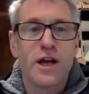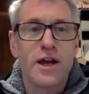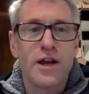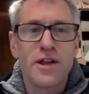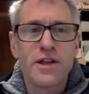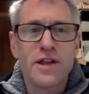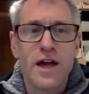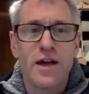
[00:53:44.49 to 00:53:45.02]
And I
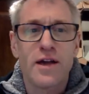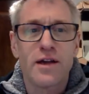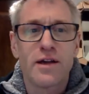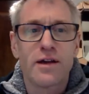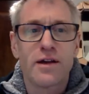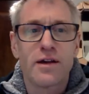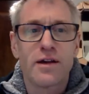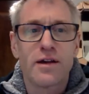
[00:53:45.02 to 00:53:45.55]
think that
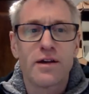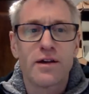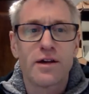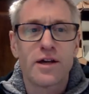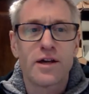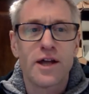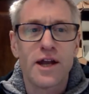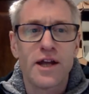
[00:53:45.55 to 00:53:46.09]

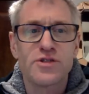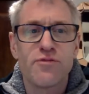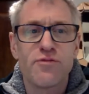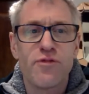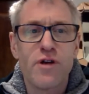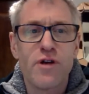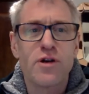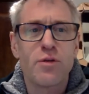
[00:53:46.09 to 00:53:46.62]
connects
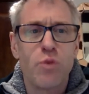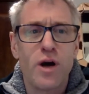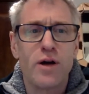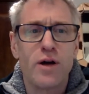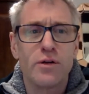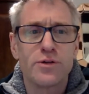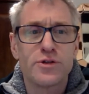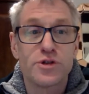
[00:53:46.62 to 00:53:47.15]
very
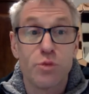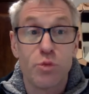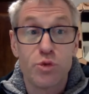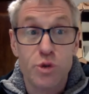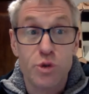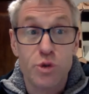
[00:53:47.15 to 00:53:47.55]
well to